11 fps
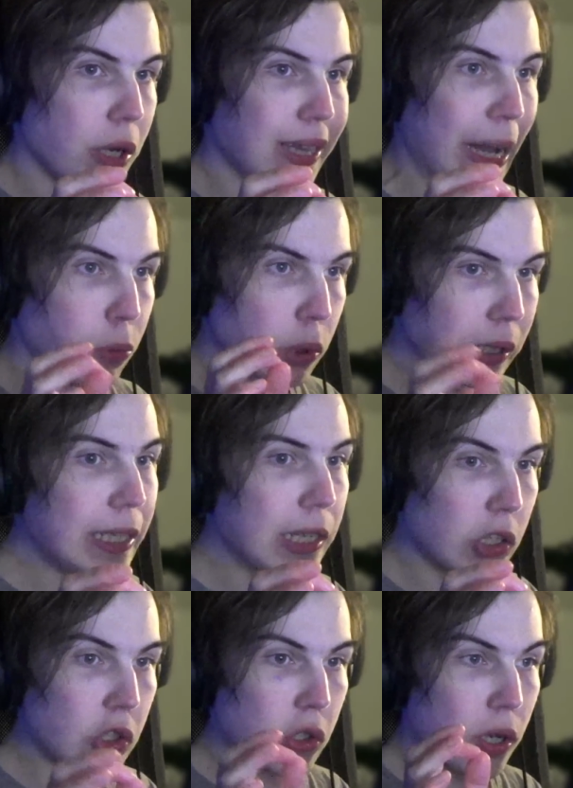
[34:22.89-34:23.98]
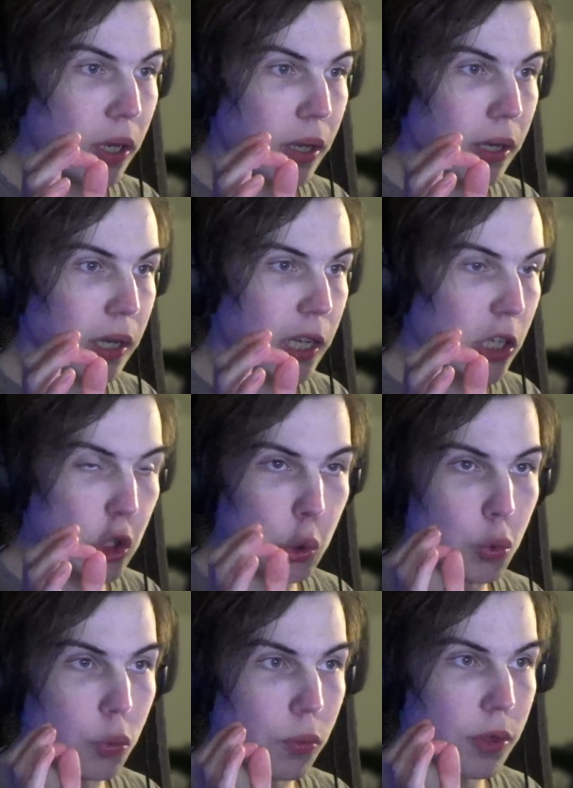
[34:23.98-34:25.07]
that will lead us
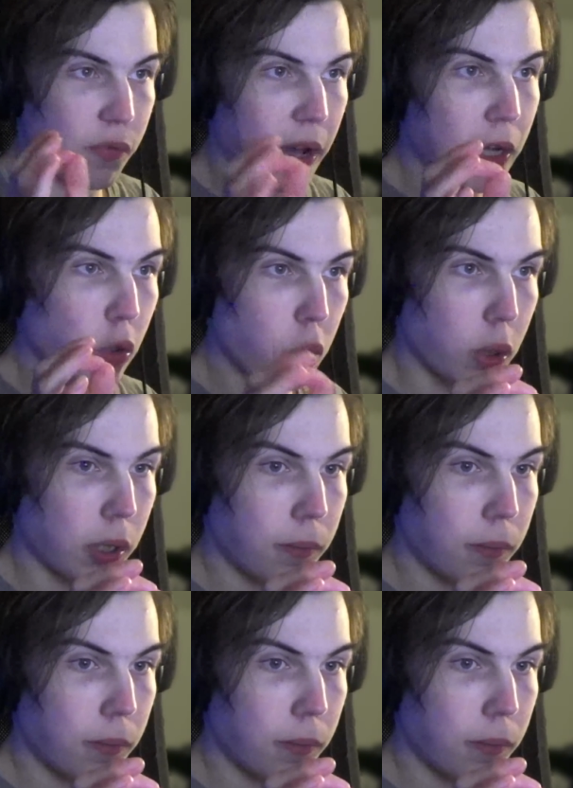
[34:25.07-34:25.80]
into the final war.